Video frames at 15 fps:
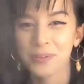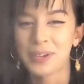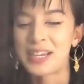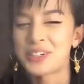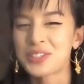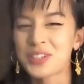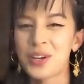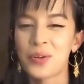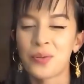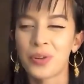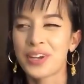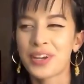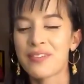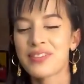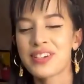I just kind of
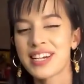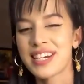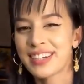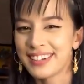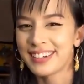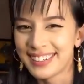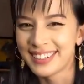work every day.